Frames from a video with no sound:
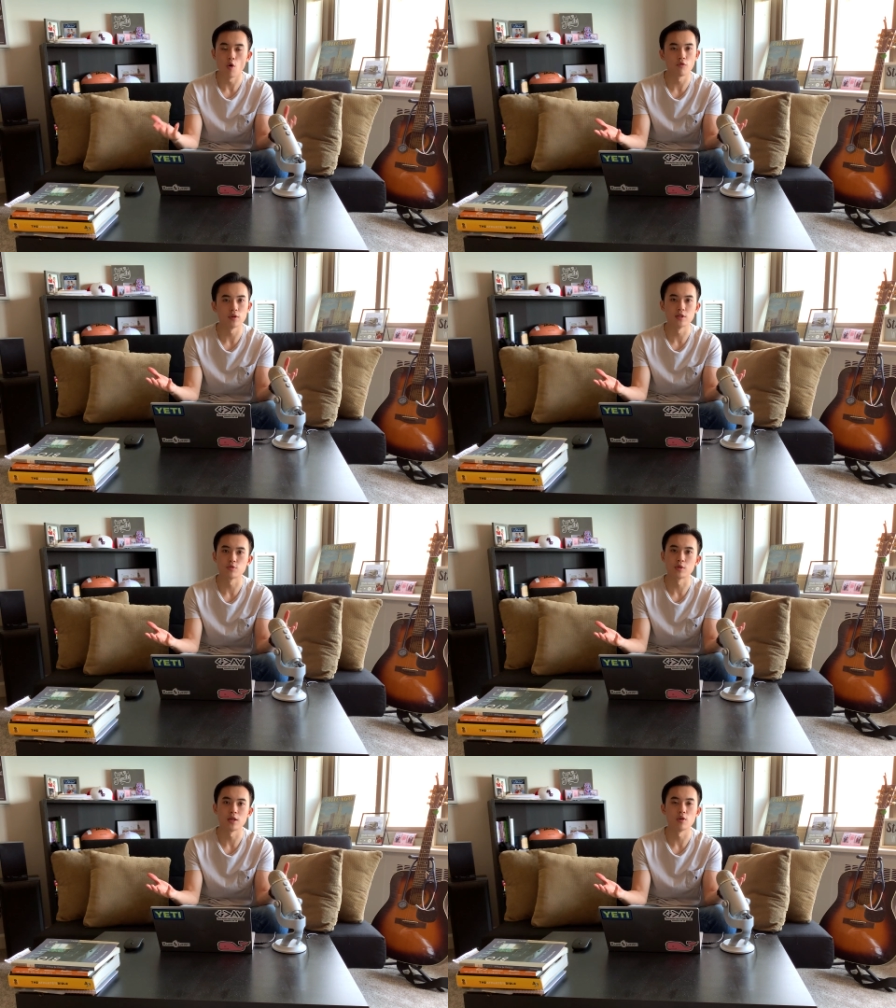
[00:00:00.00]
hopefully,
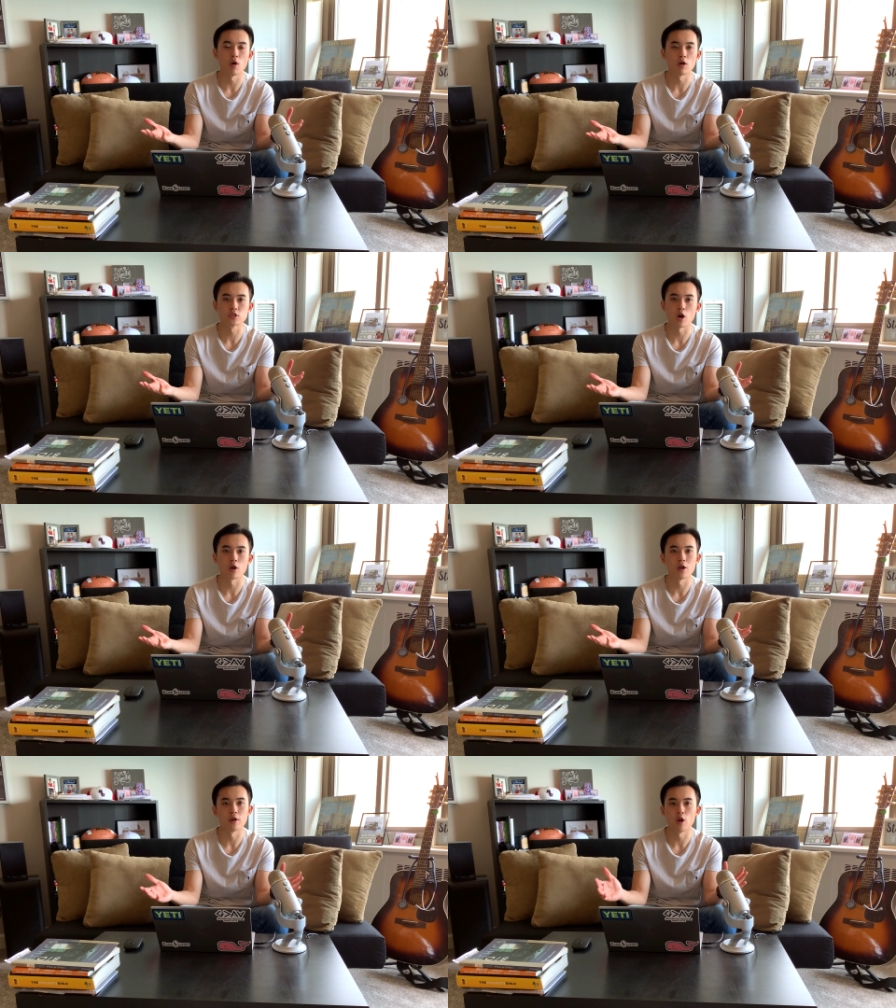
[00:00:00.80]
this will get you all
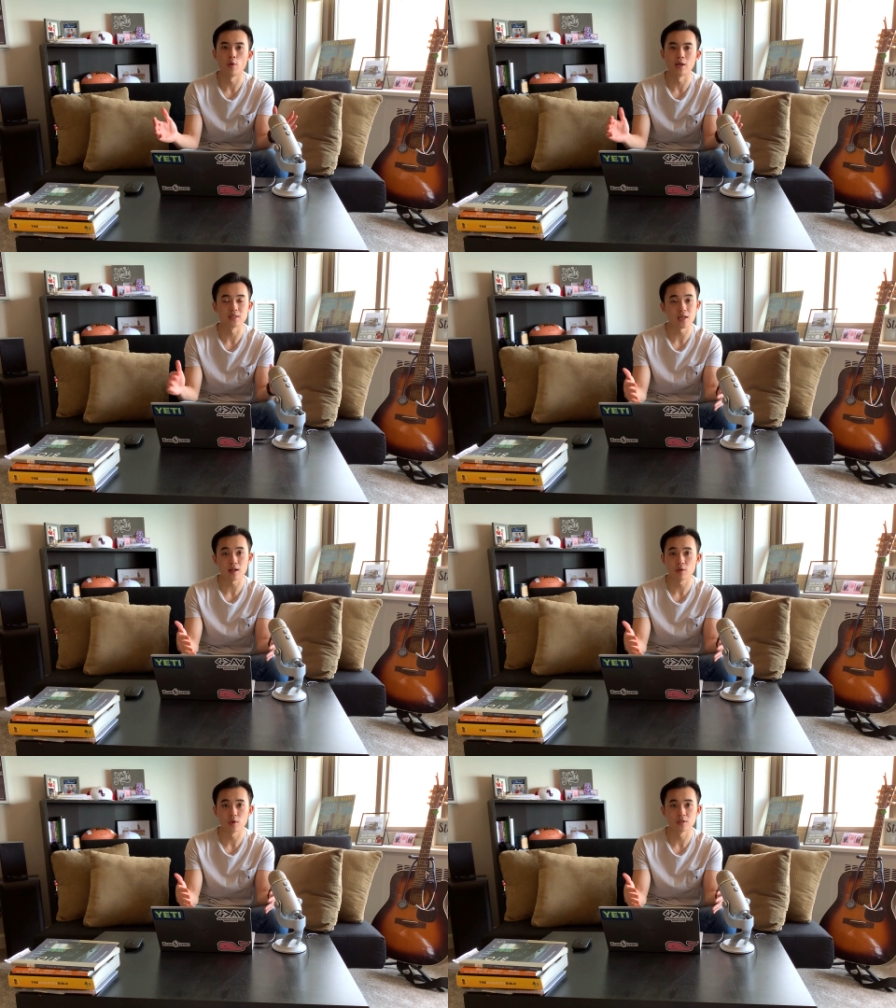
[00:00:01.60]
started on knowing
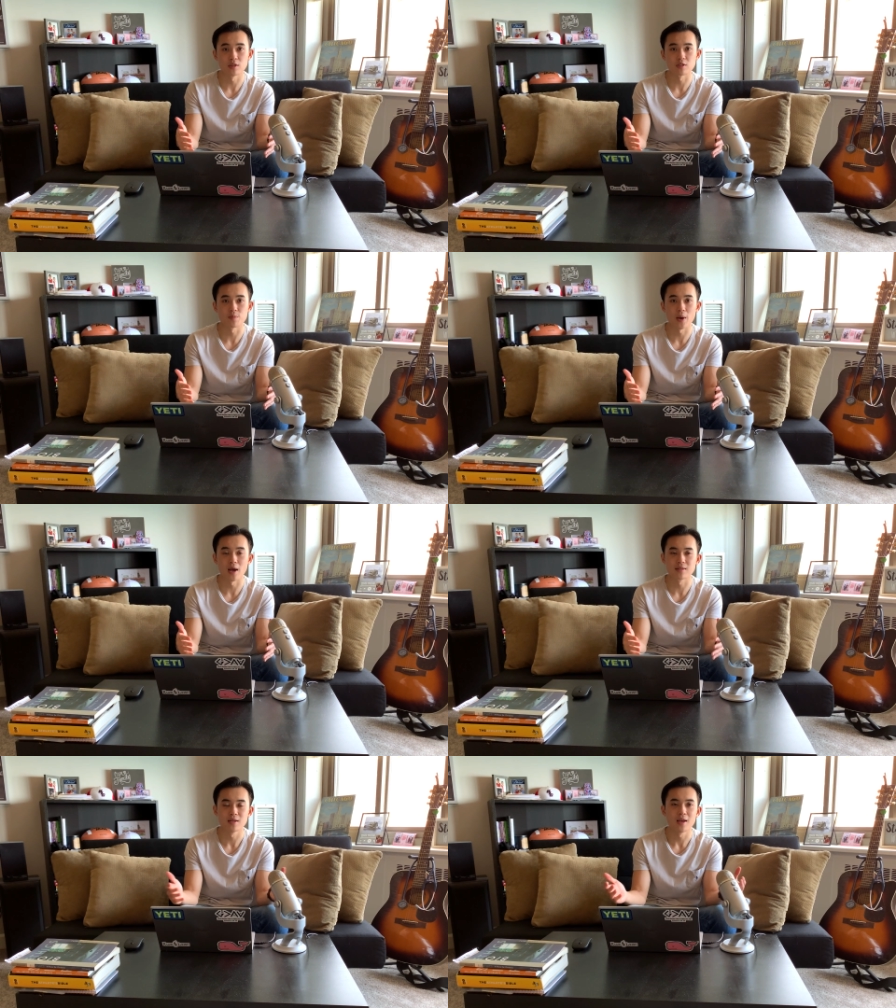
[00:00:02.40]
exactly what to
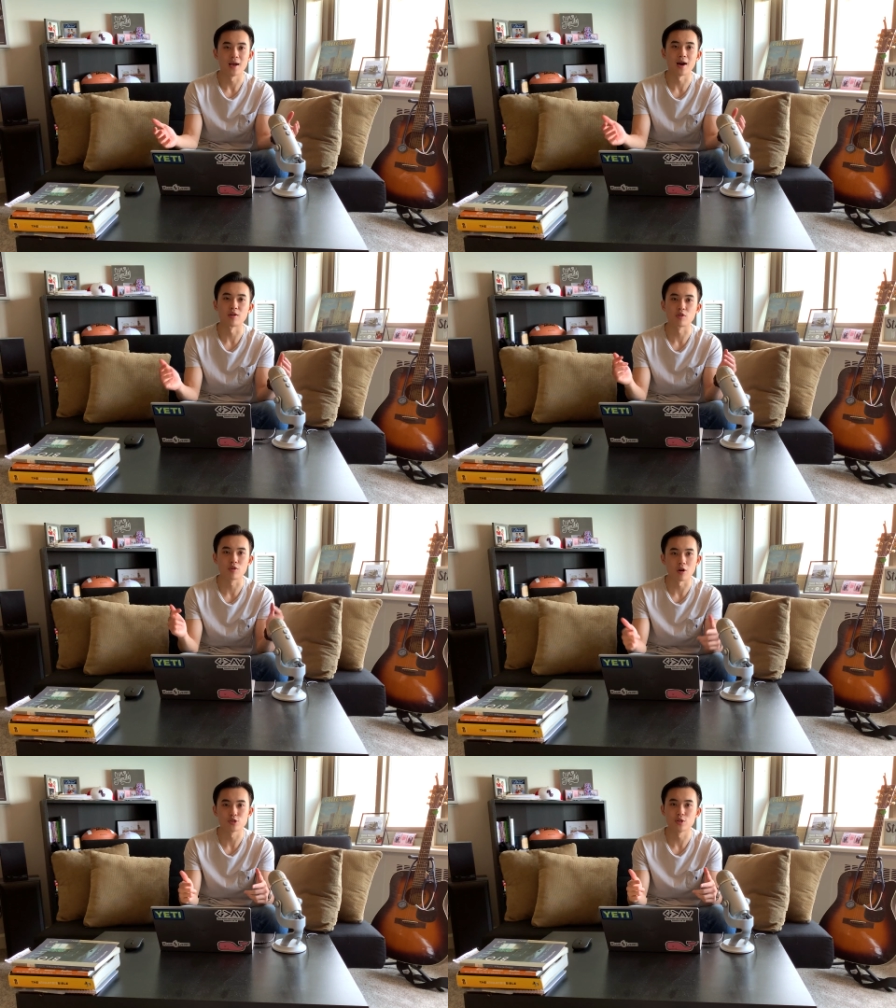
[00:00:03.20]
expect, how to
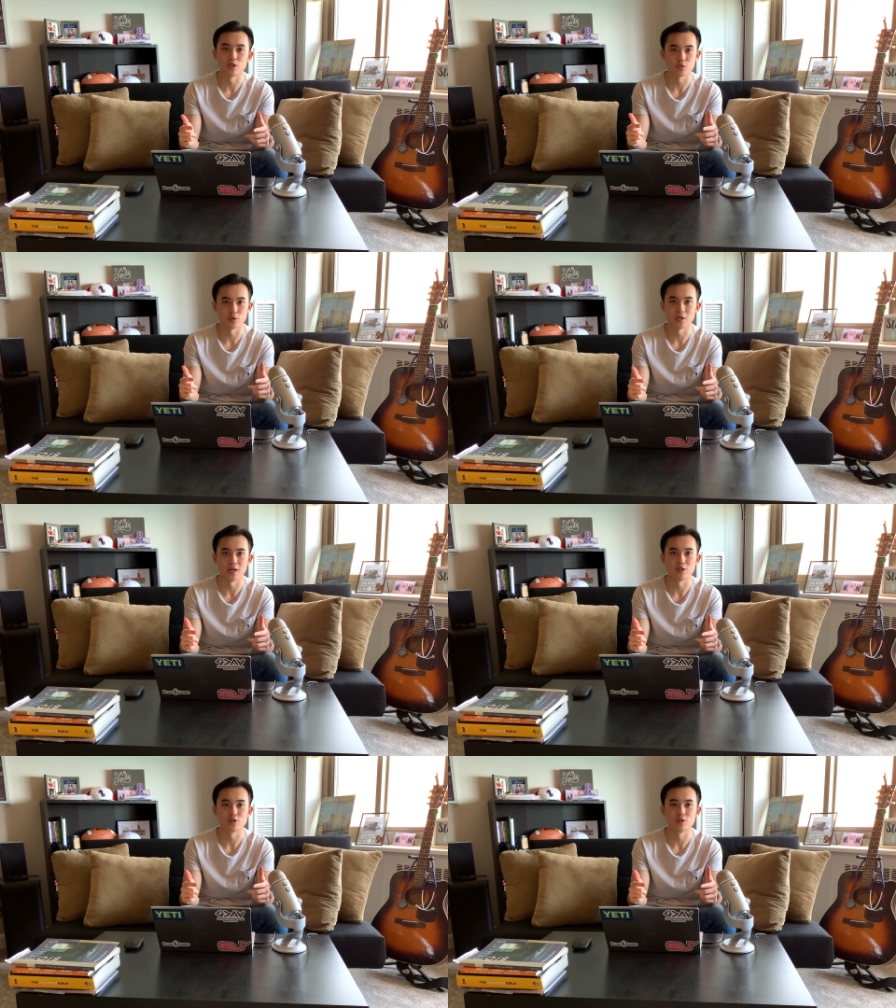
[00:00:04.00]
crush this
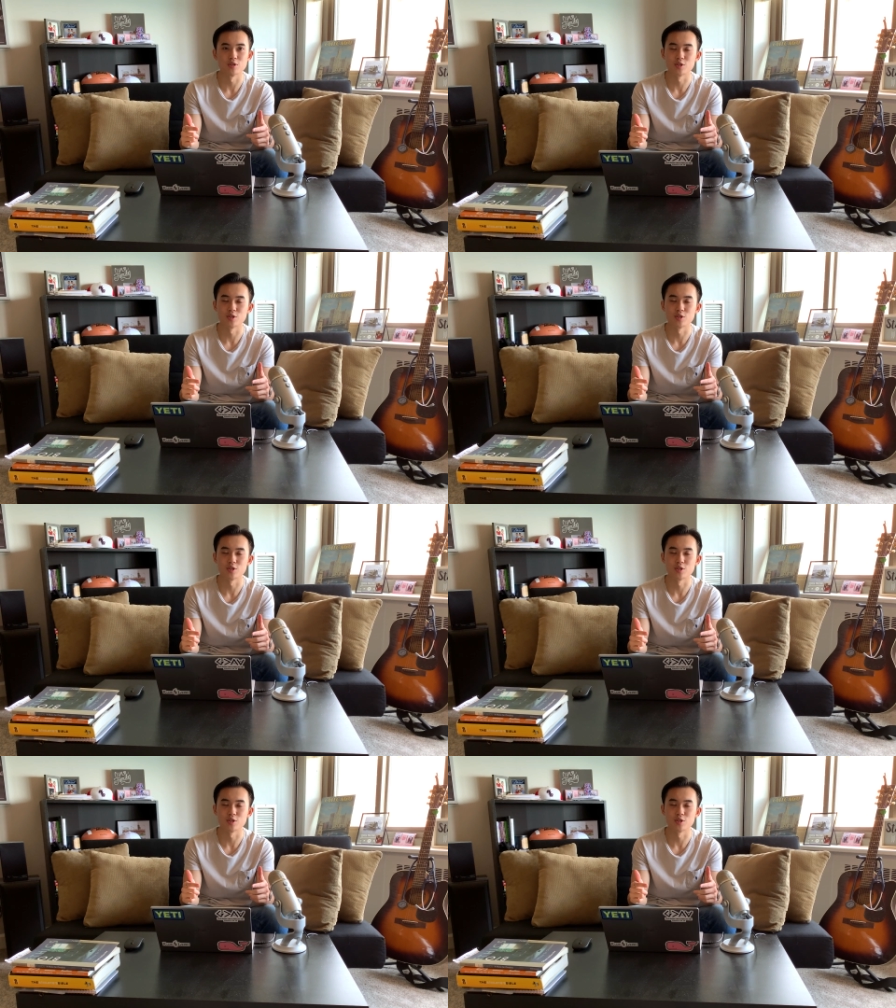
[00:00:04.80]
rotation.